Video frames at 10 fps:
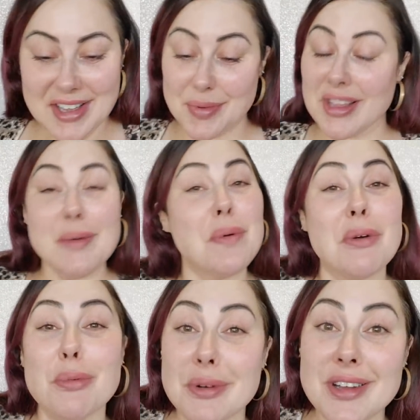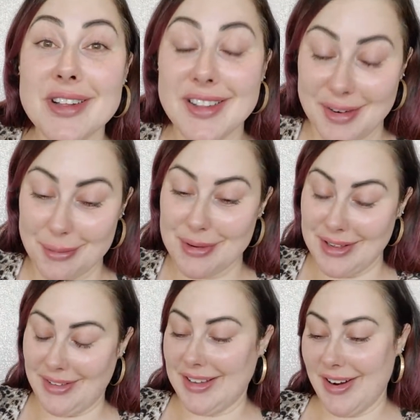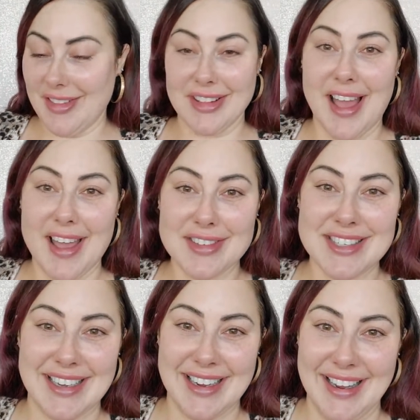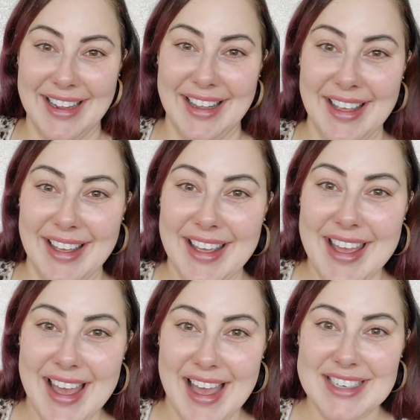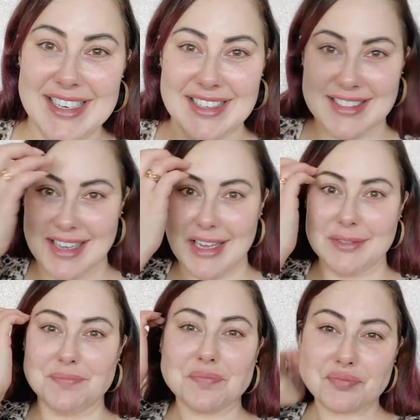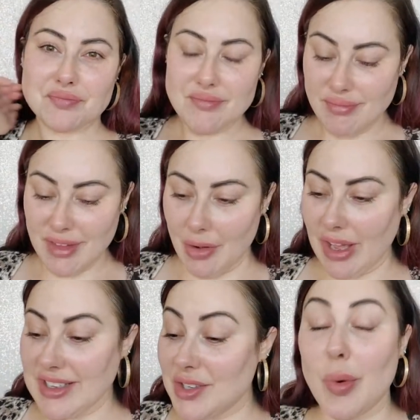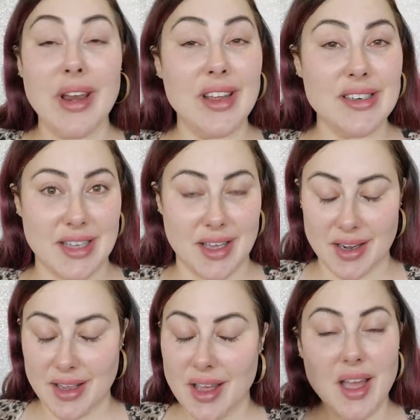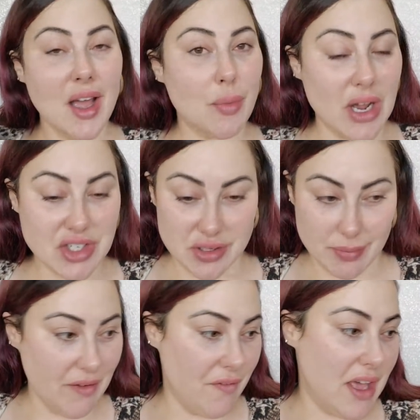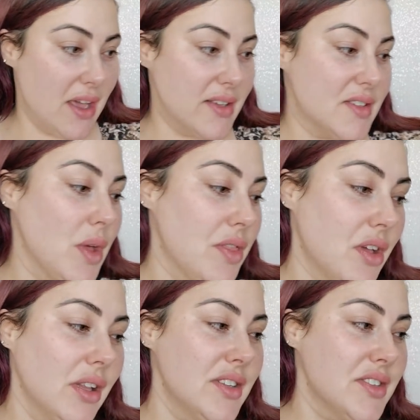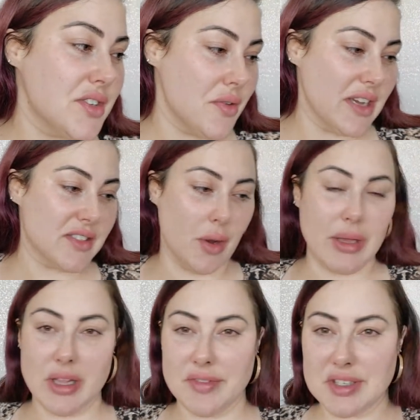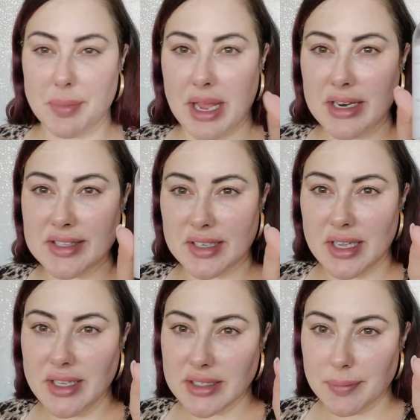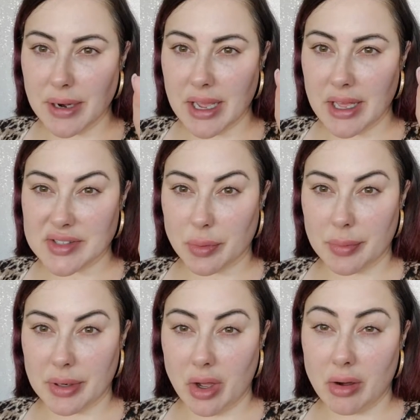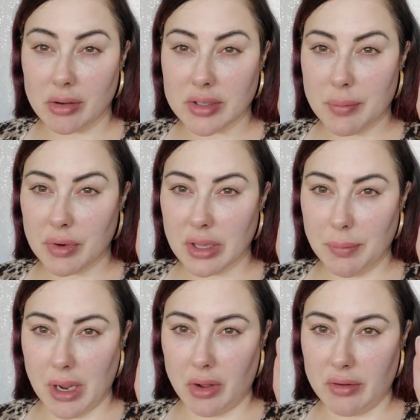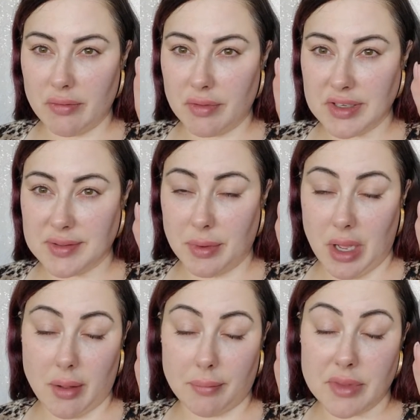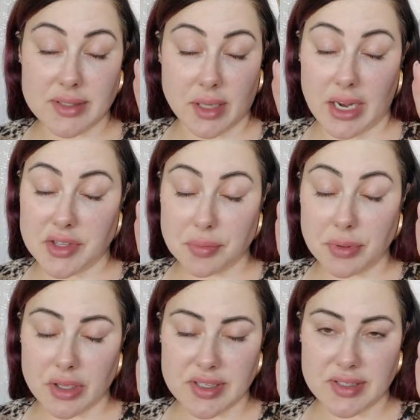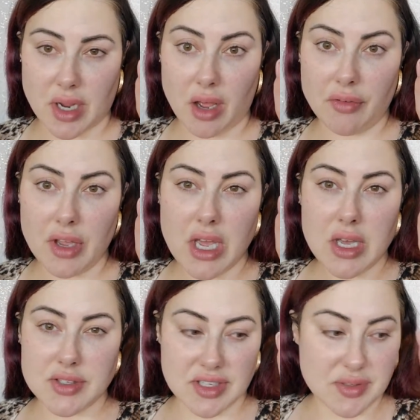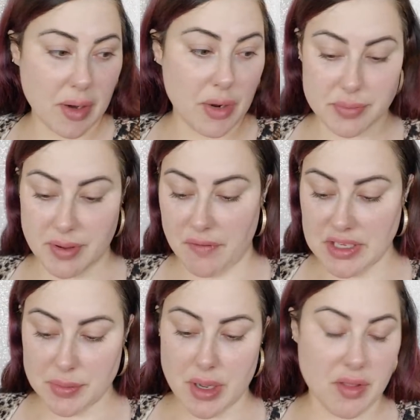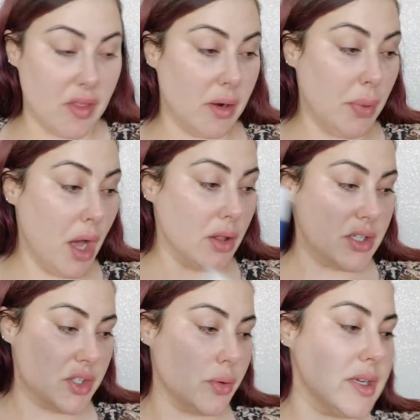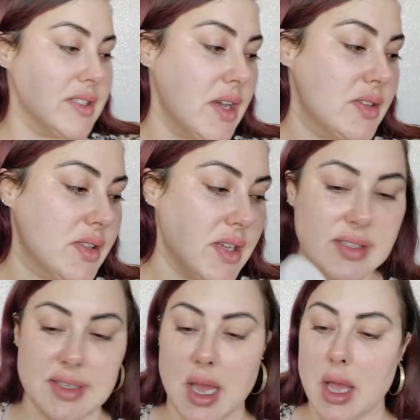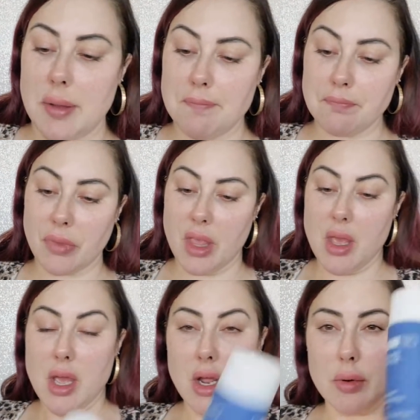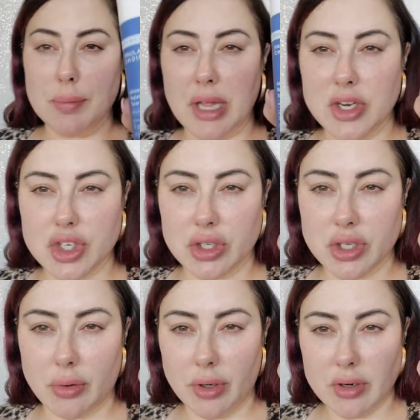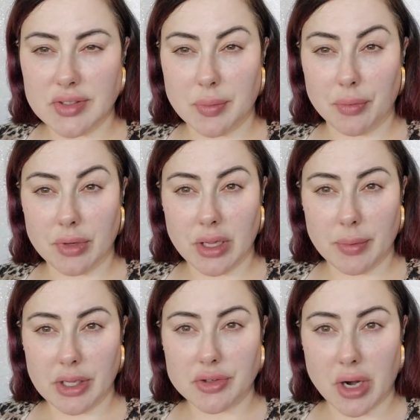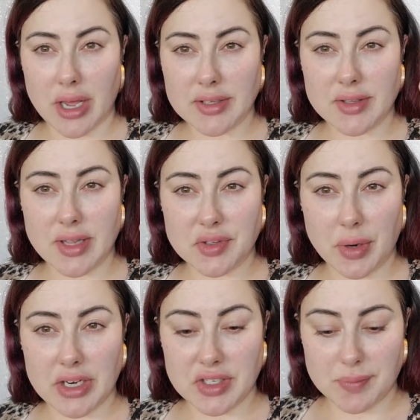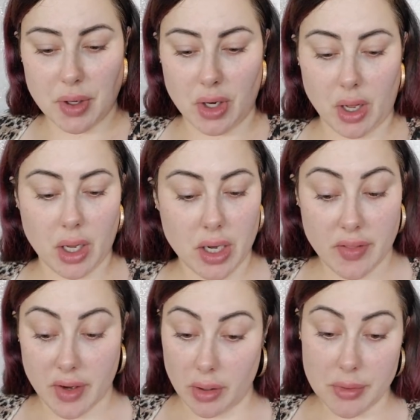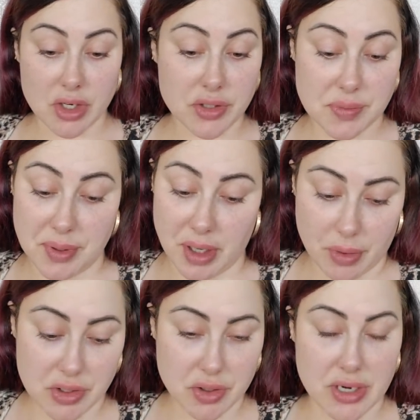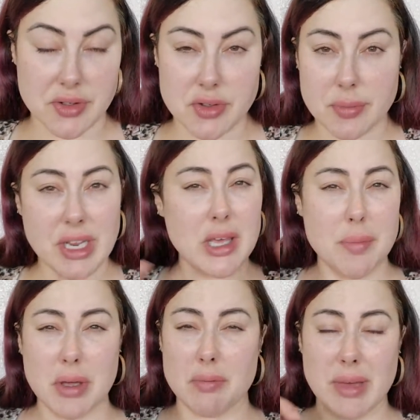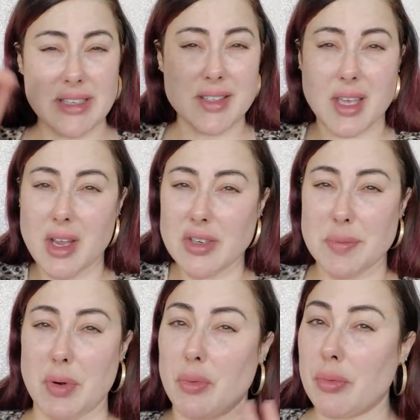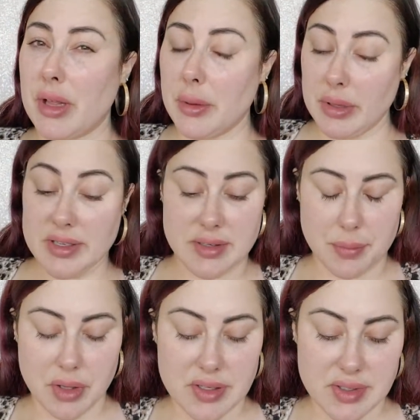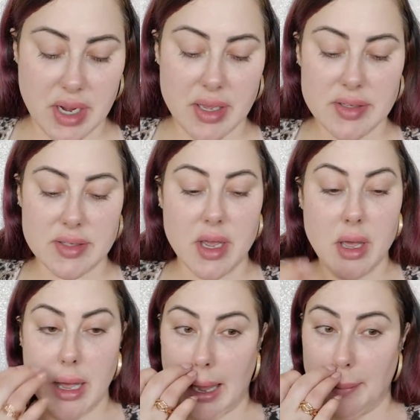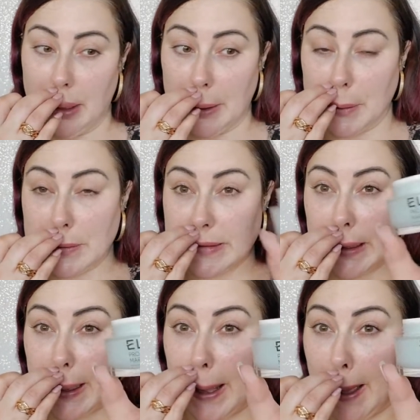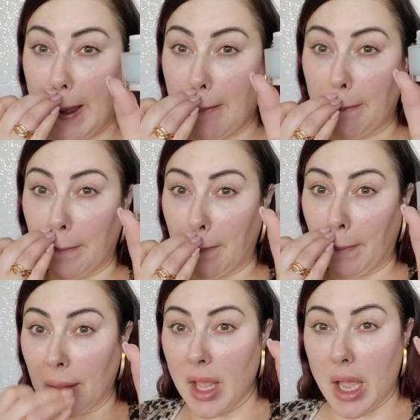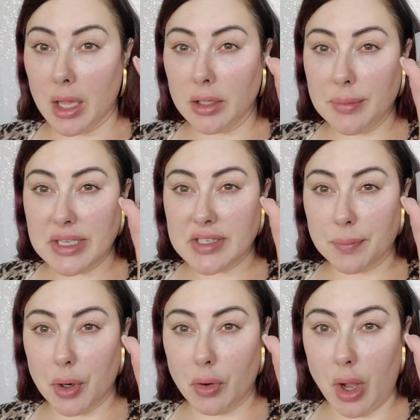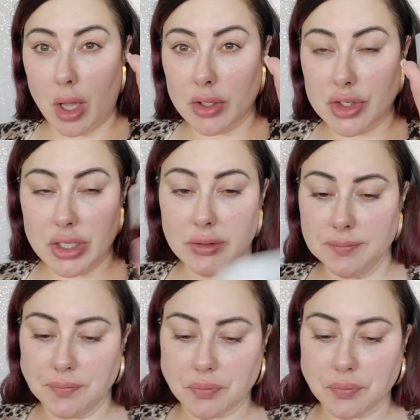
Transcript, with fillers: We're keeping it real here on the lives. Hi, Jessica. Okay, so what I did, washed my face with the cleanser. You guys know I love this brand. It's an indie brand. It's woman-owned. I'm really proud of this line. It's really good stuff. So that's what I washed my face with. And then Paula's Choice has this replenishing toner because I'm really dry, so that's what I just put on. And then all I'm going to do is put on moisturizer. So I'm going to keep it, my skincare has been really simple these days. I'm going to use the Elemis Pro Collagen